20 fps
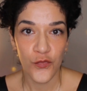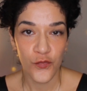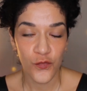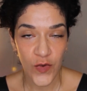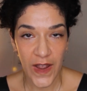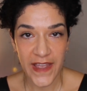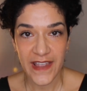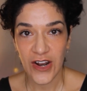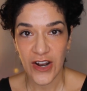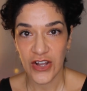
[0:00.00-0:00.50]

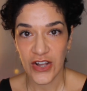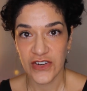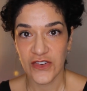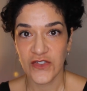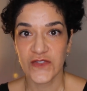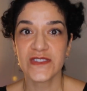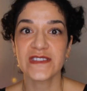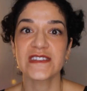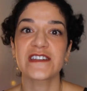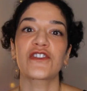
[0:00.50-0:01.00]
right on
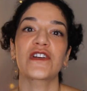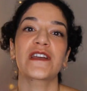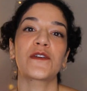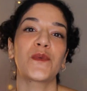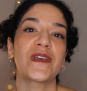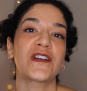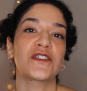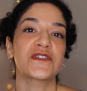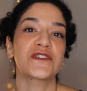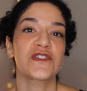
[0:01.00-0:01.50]
your steering
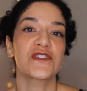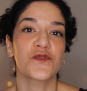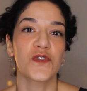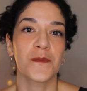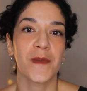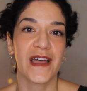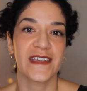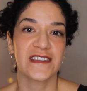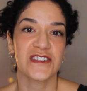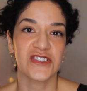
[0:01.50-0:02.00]
wheel to
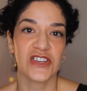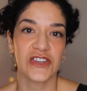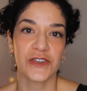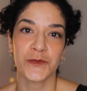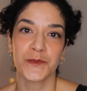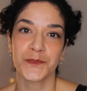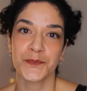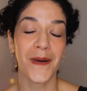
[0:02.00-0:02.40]
remind you.